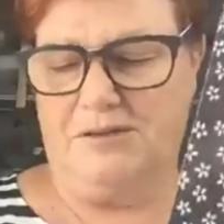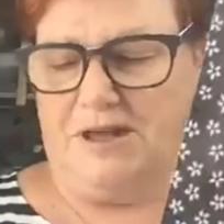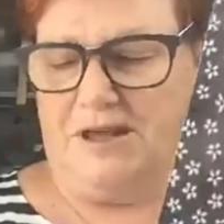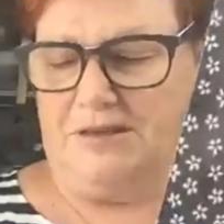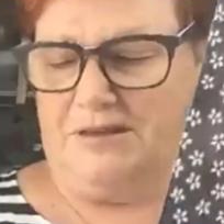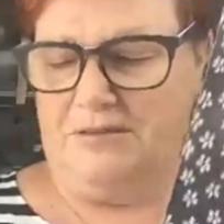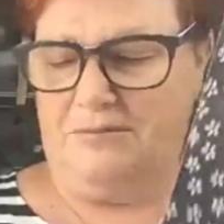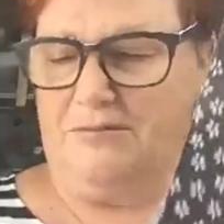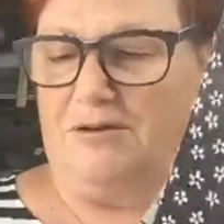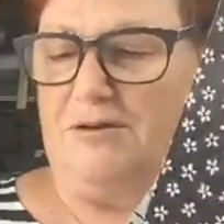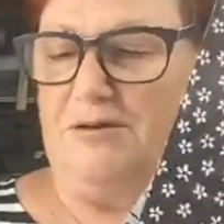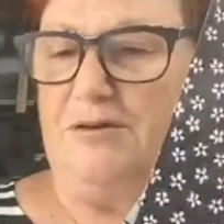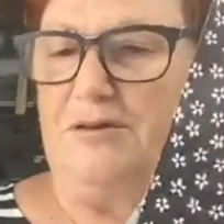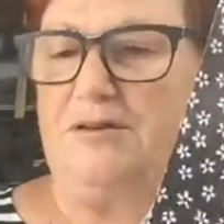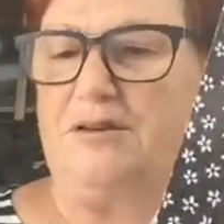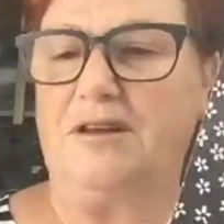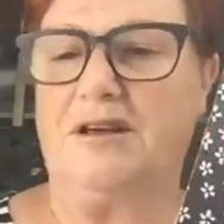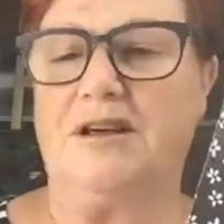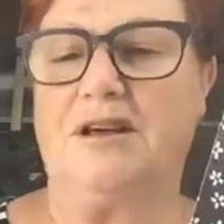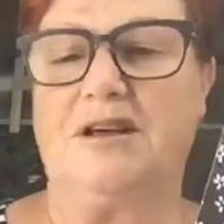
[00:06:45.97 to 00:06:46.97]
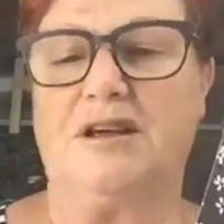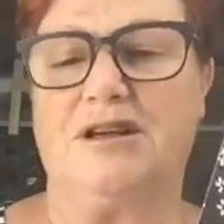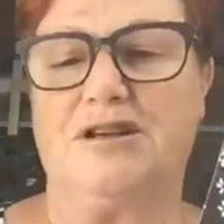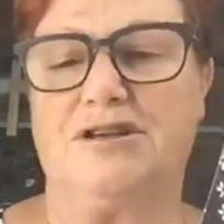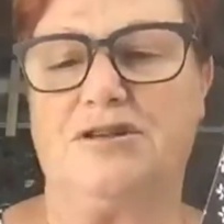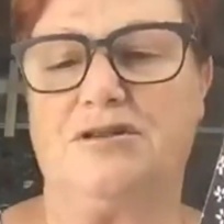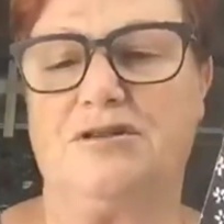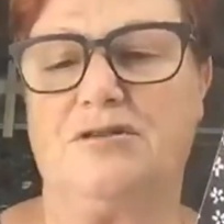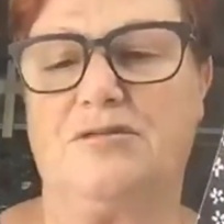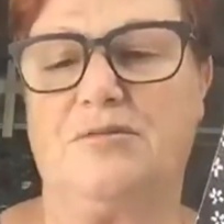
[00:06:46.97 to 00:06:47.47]
called that the wrong thing.
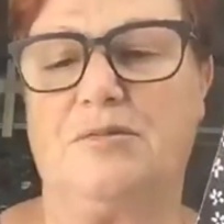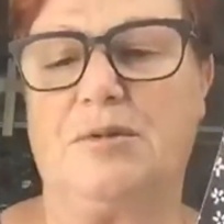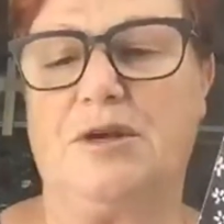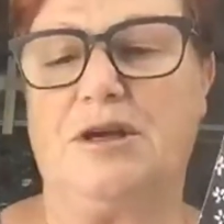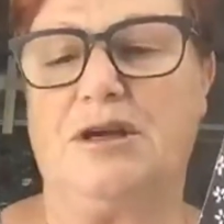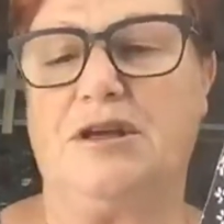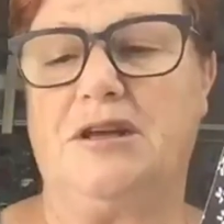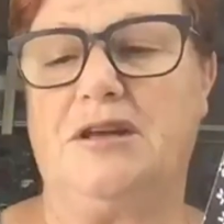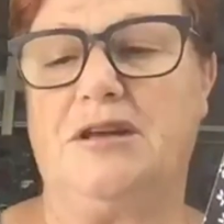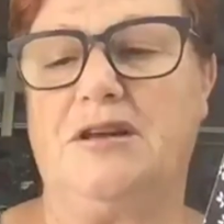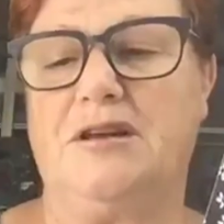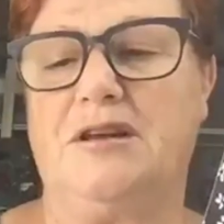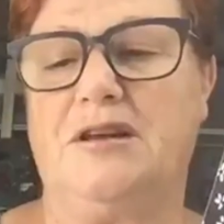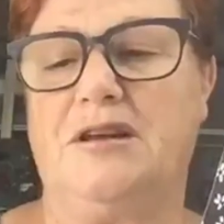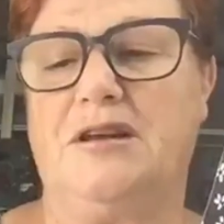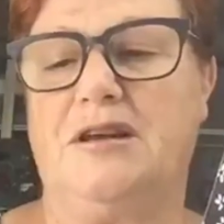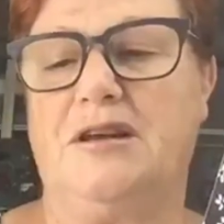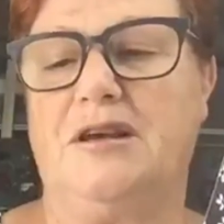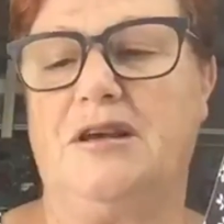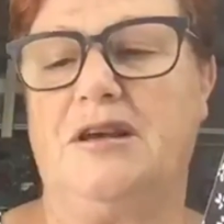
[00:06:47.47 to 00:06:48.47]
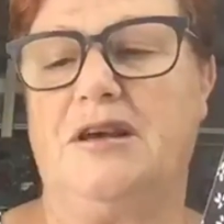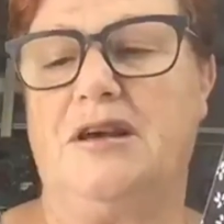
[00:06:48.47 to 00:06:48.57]
It should have been